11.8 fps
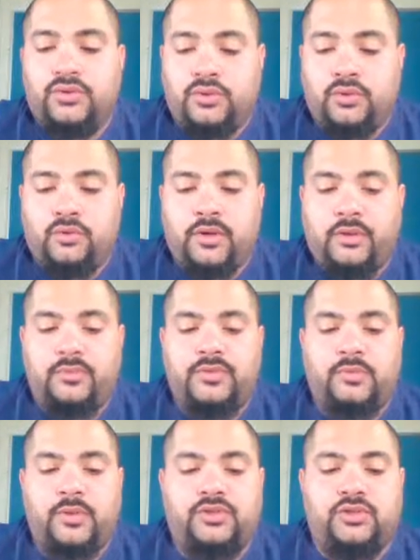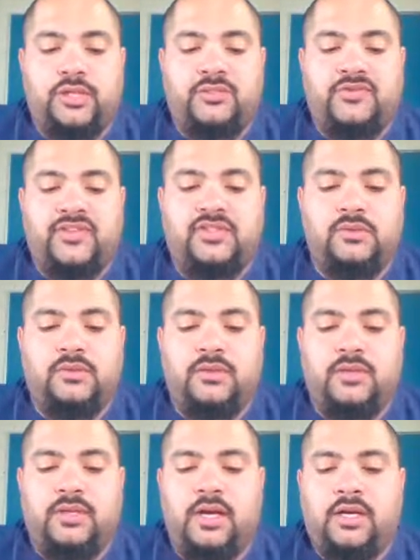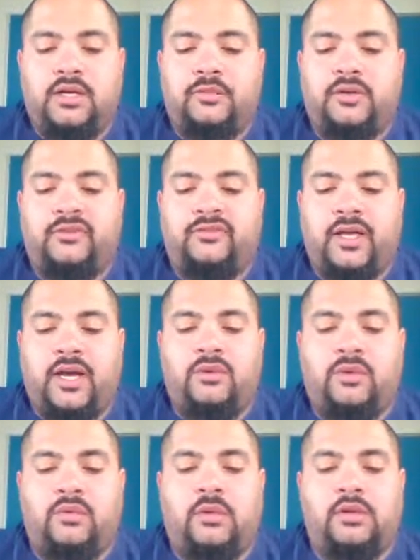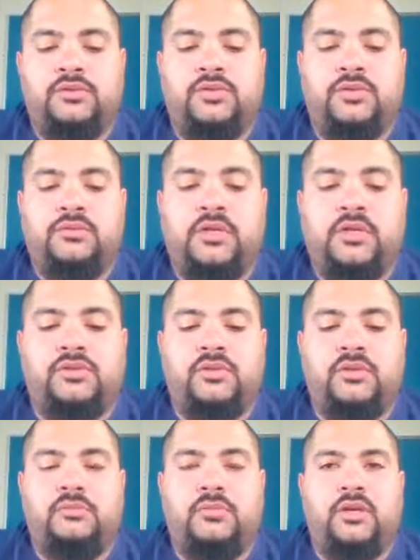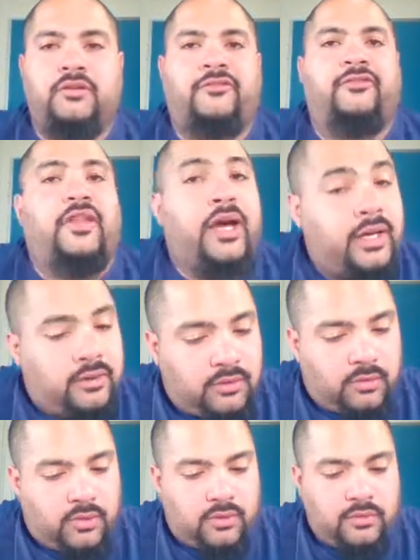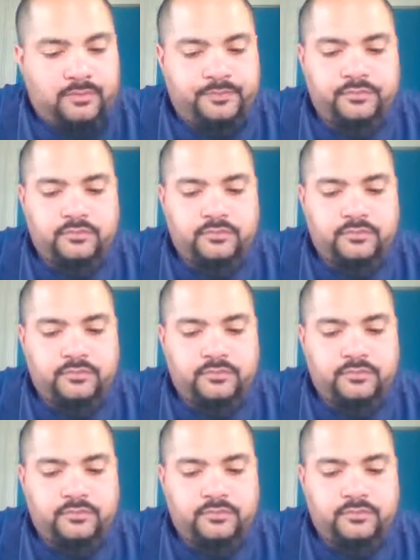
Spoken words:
True, Emby's much less visible than Connor, but a fly on the wall shouldn't actually be a fly on the wall.